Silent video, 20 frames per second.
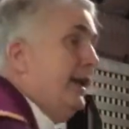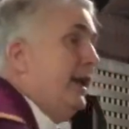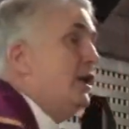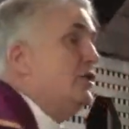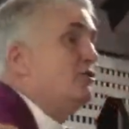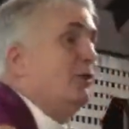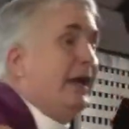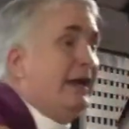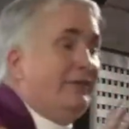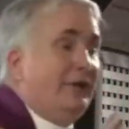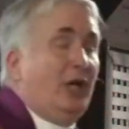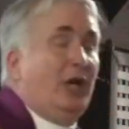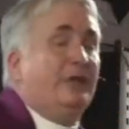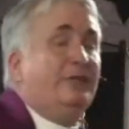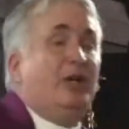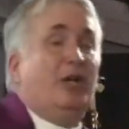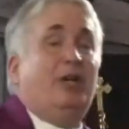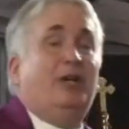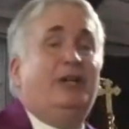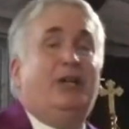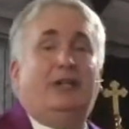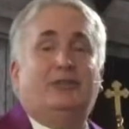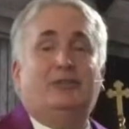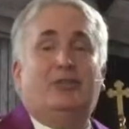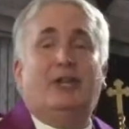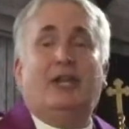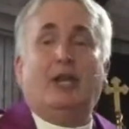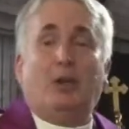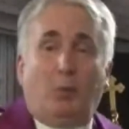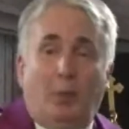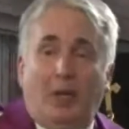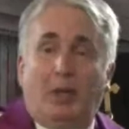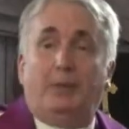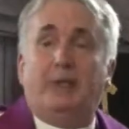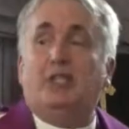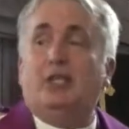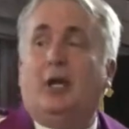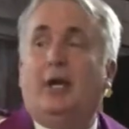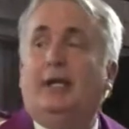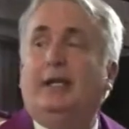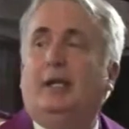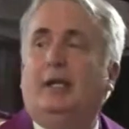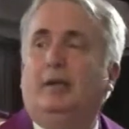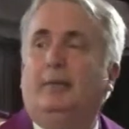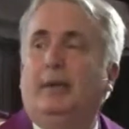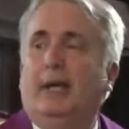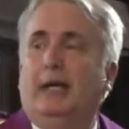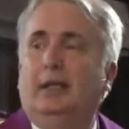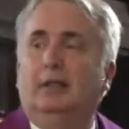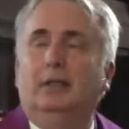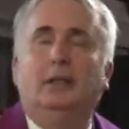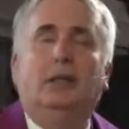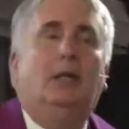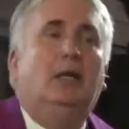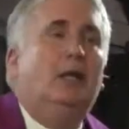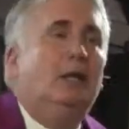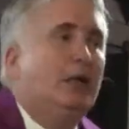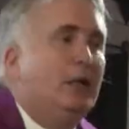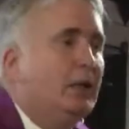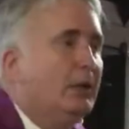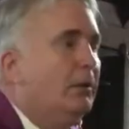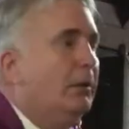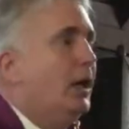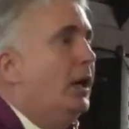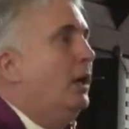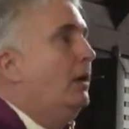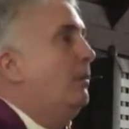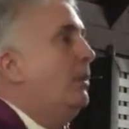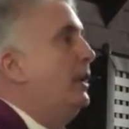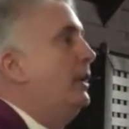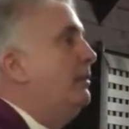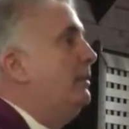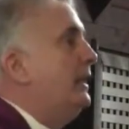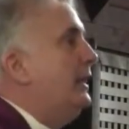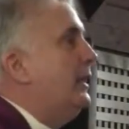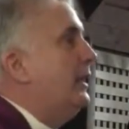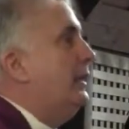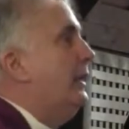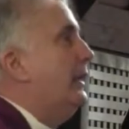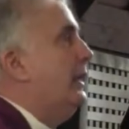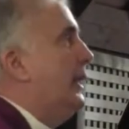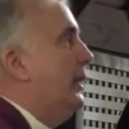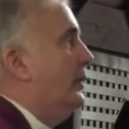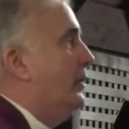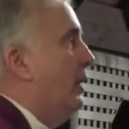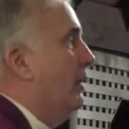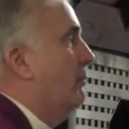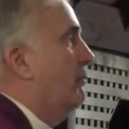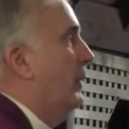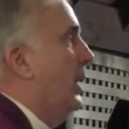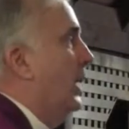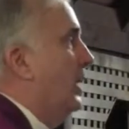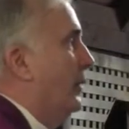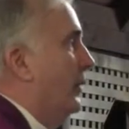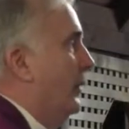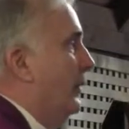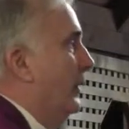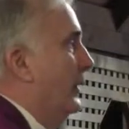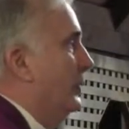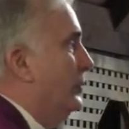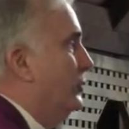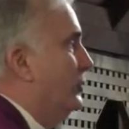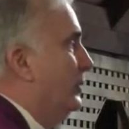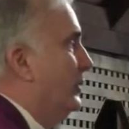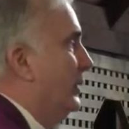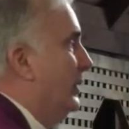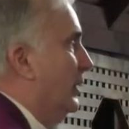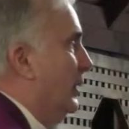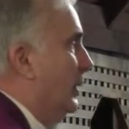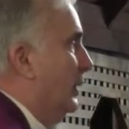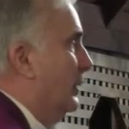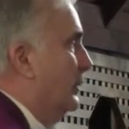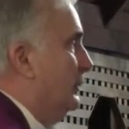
and I are driving over here yesterday. What are we talking about? Well, when are we going to get your mother this year?